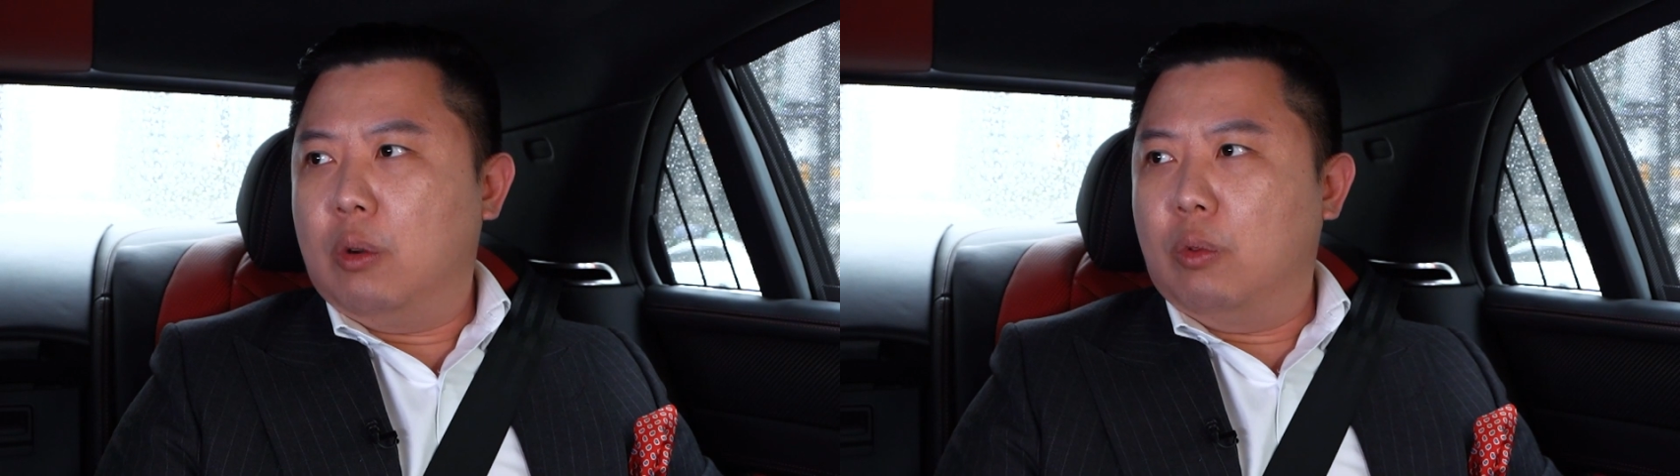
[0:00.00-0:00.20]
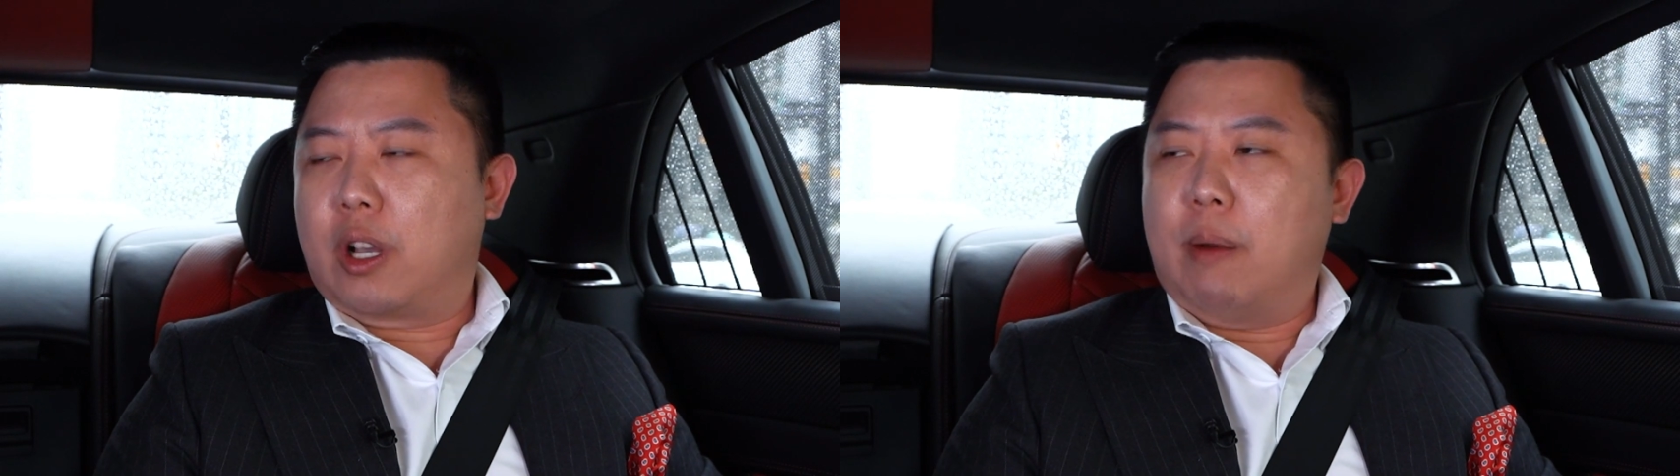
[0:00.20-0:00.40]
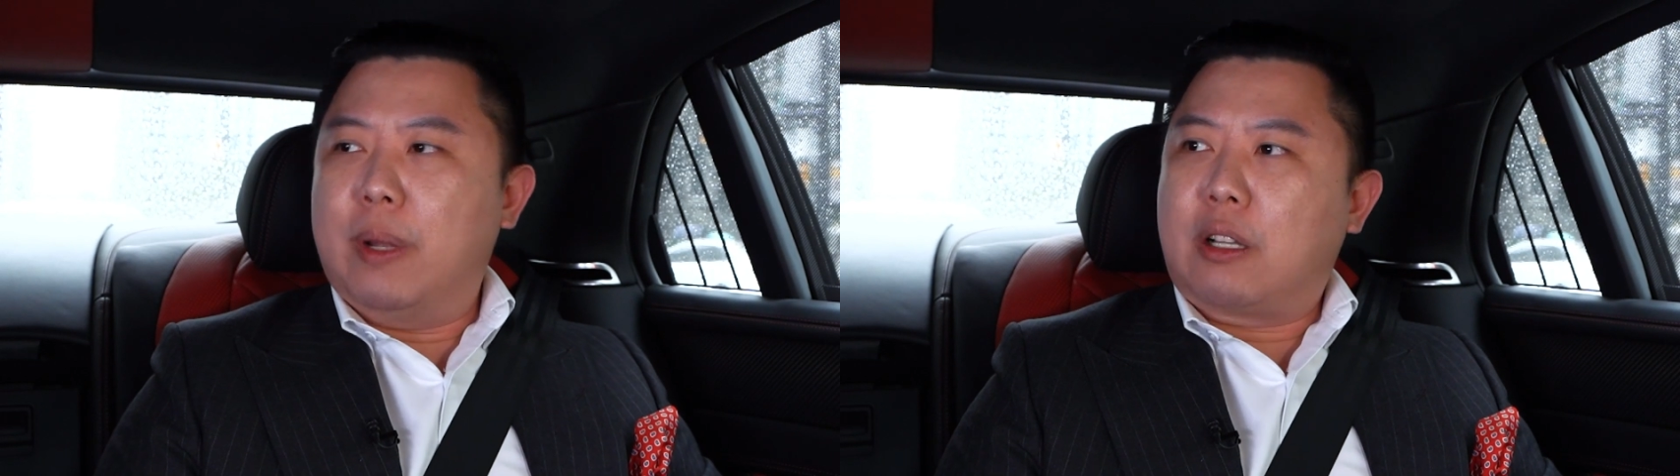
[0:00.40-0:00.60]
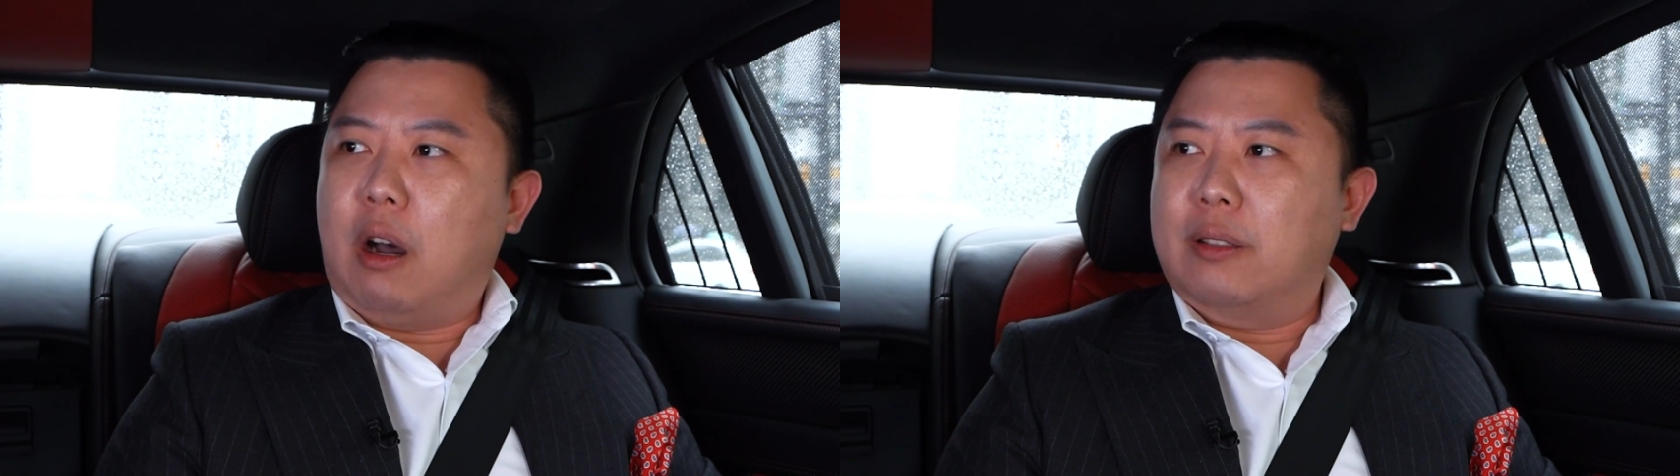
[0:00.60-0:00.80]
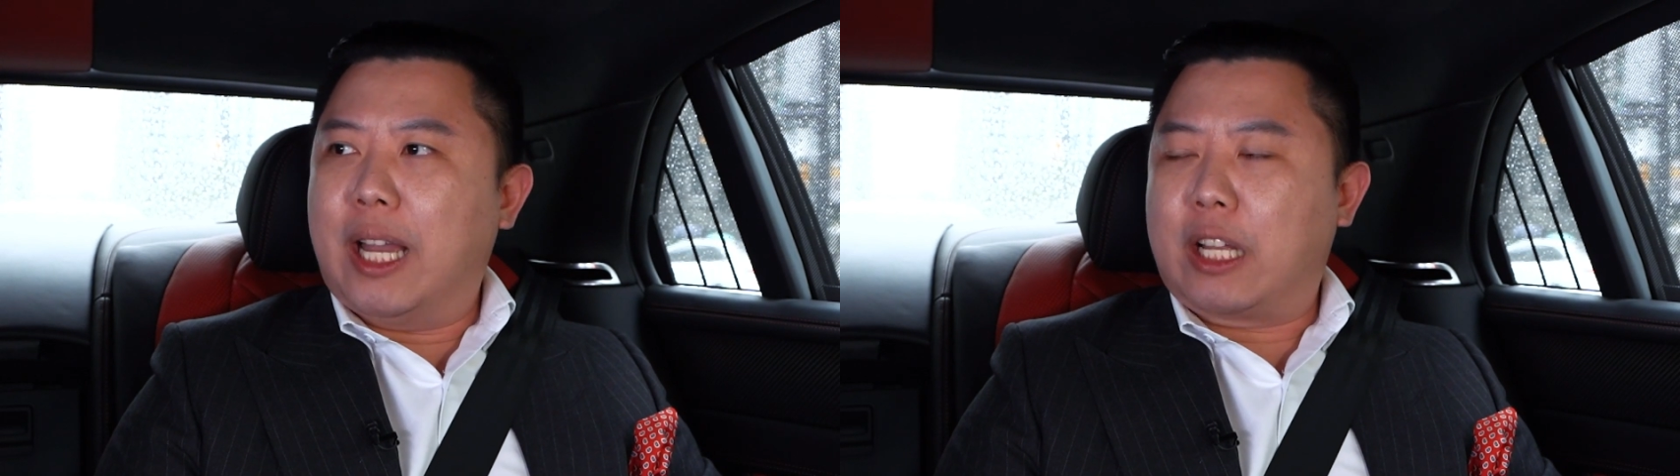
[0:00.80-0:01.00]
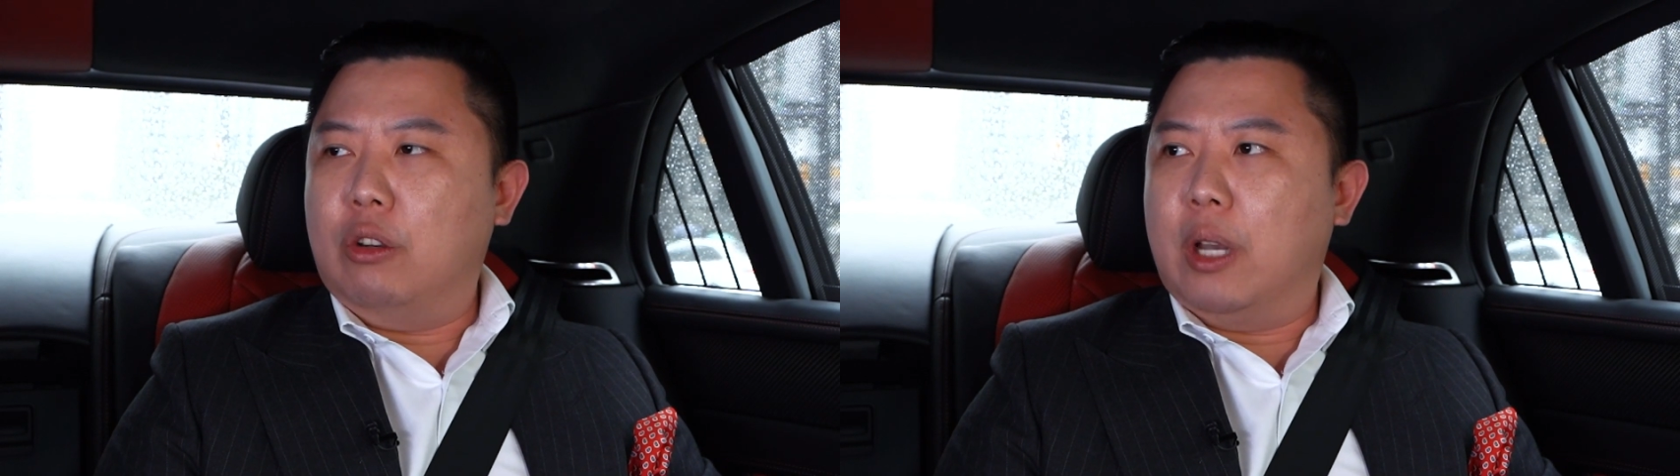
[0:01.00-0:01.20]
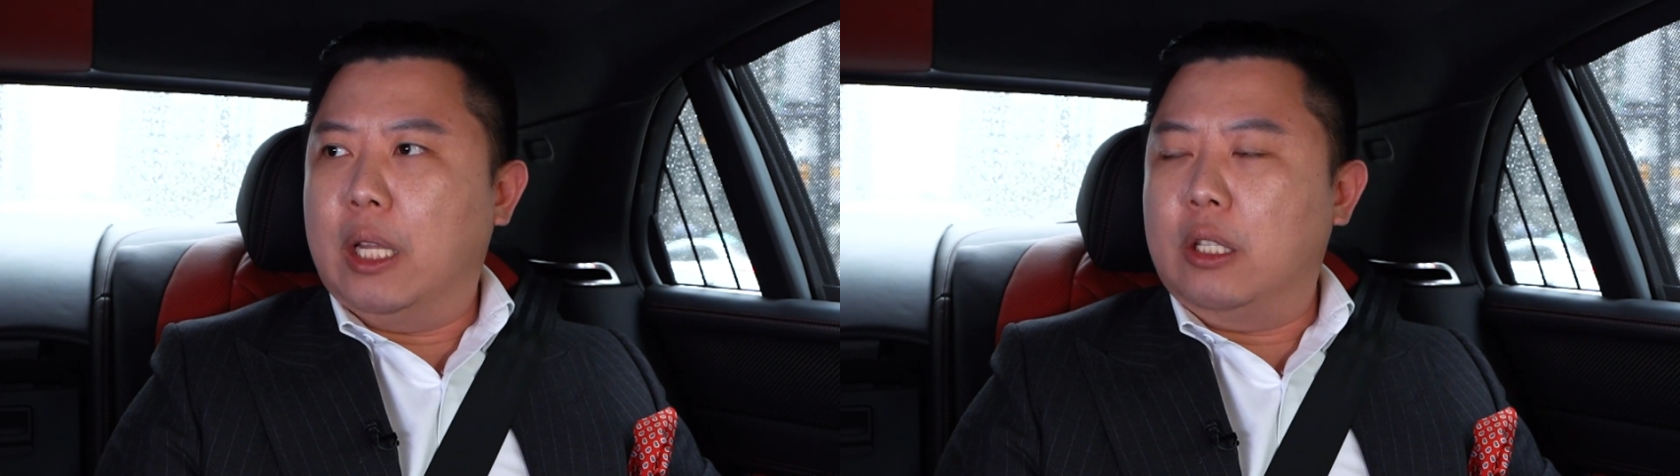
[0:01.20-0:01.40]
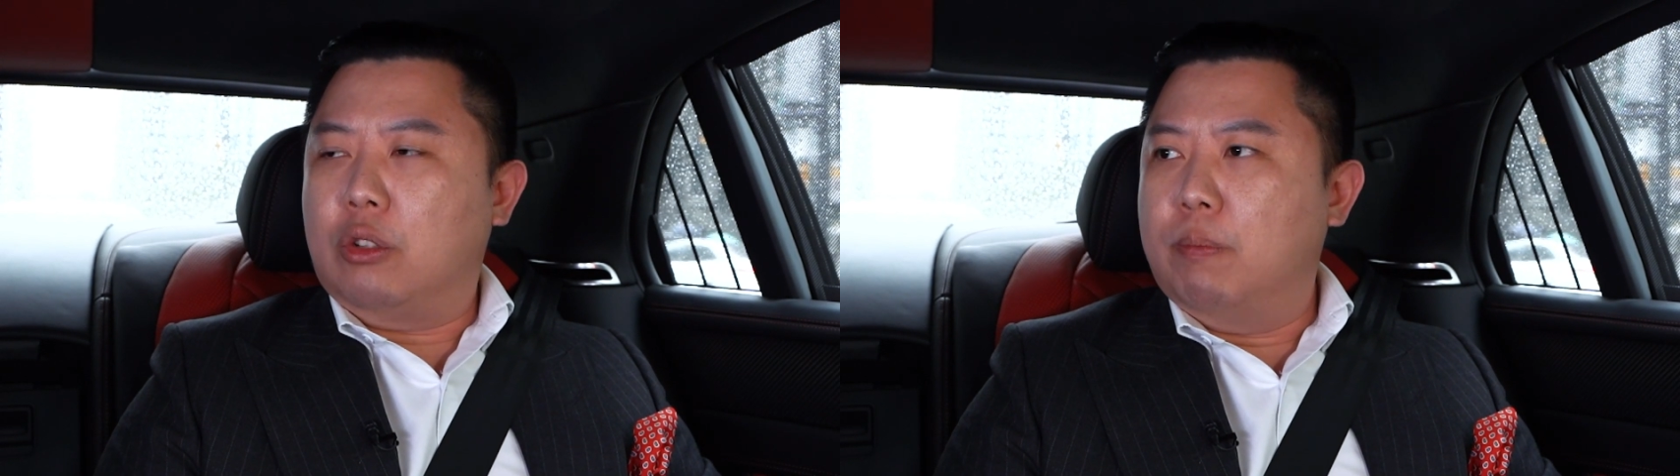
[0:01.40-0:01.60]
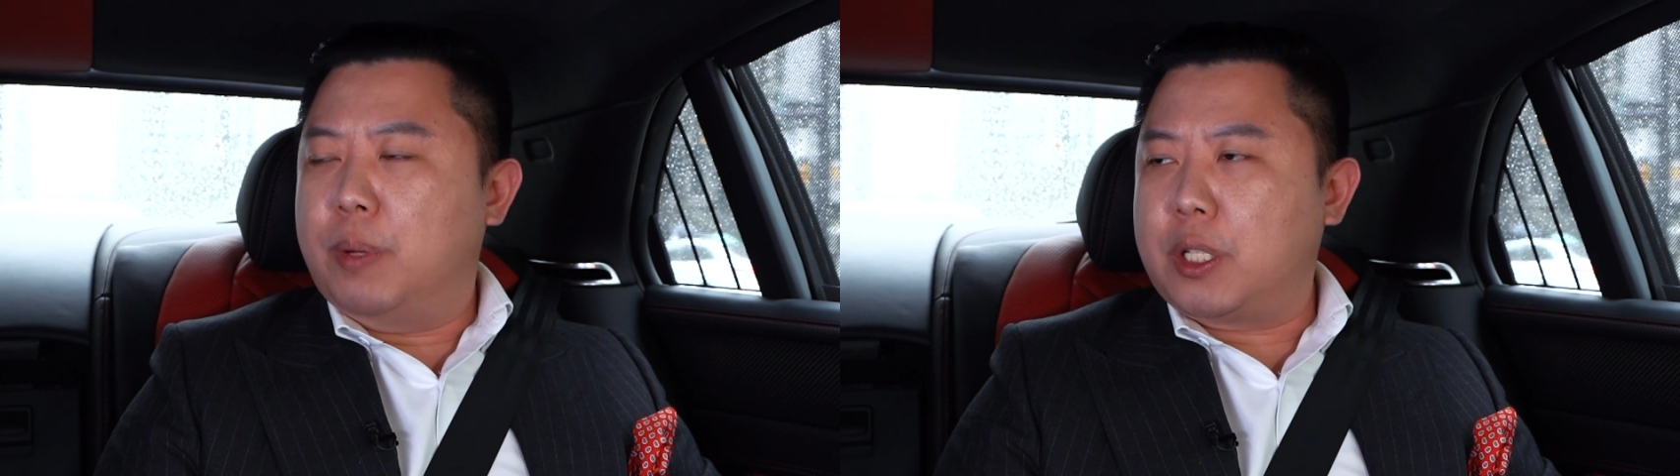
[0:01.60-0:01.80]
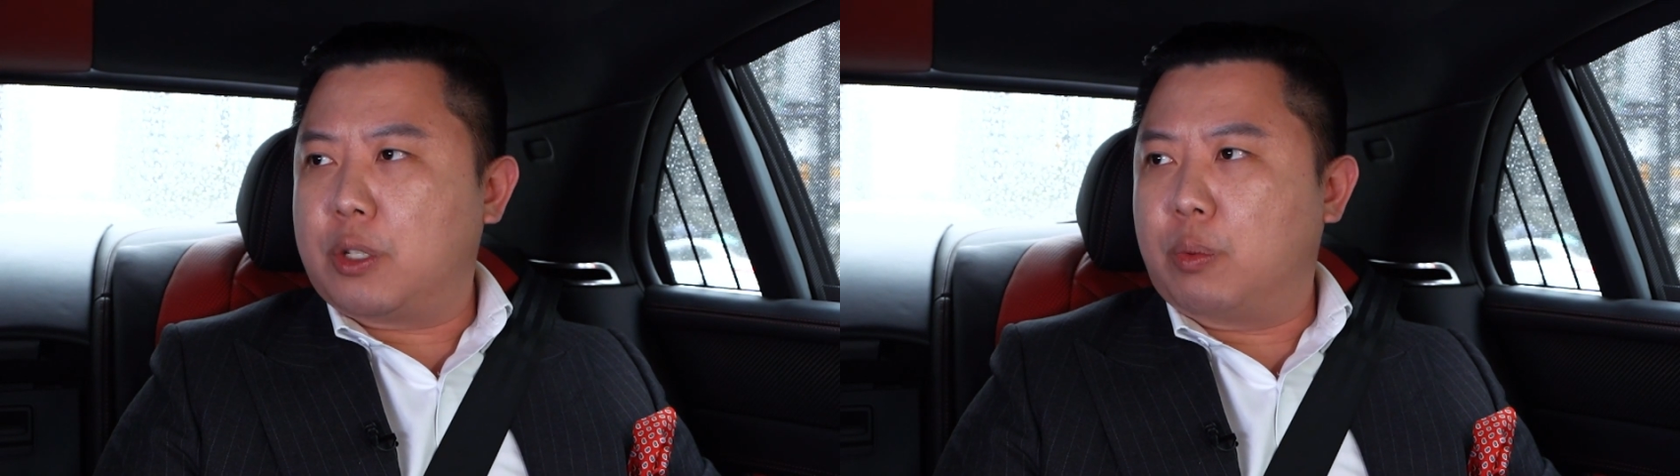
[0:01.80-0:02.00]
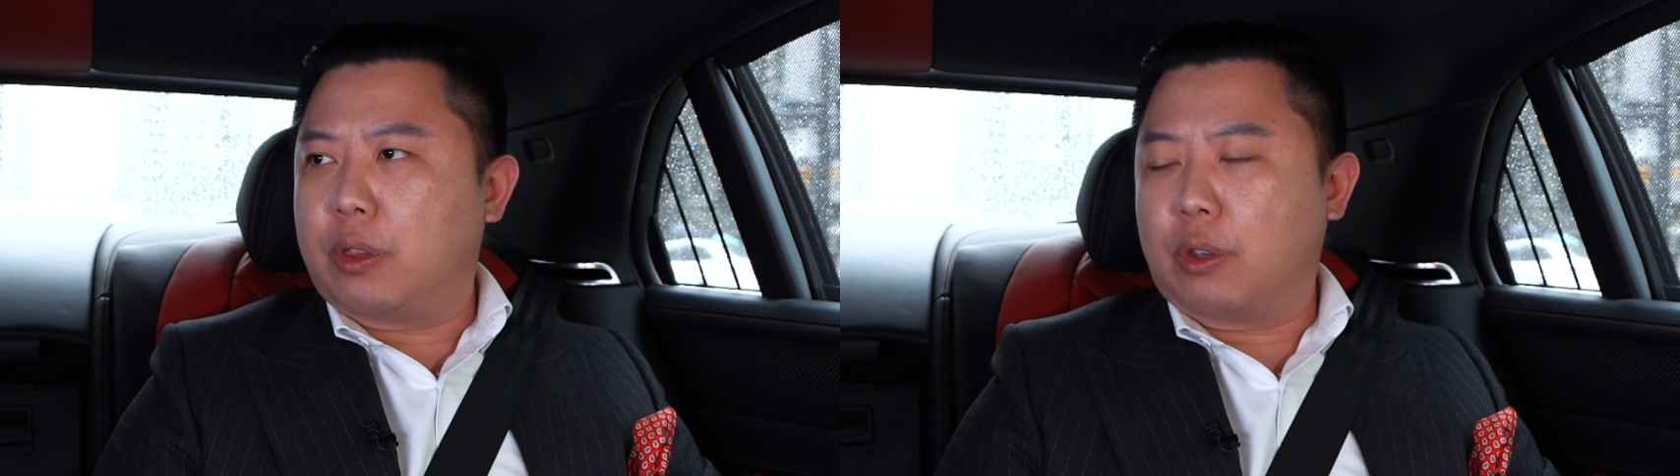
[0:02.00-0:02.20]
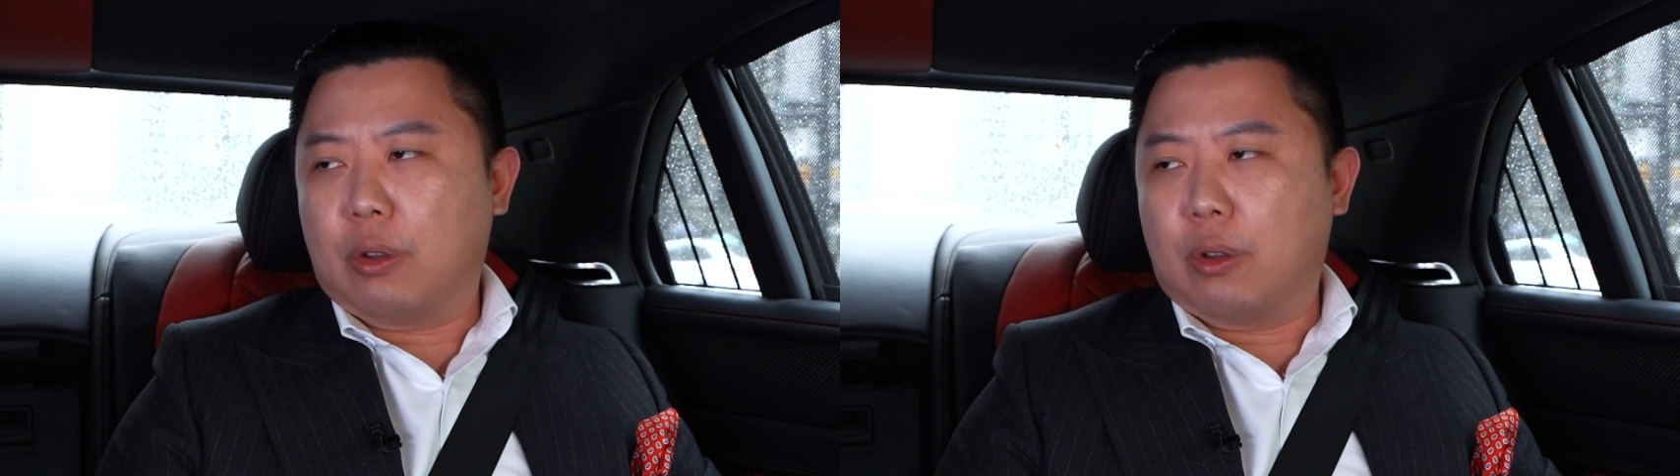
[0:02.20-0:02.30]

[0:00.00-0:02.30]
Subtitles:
will come and contact you and do business with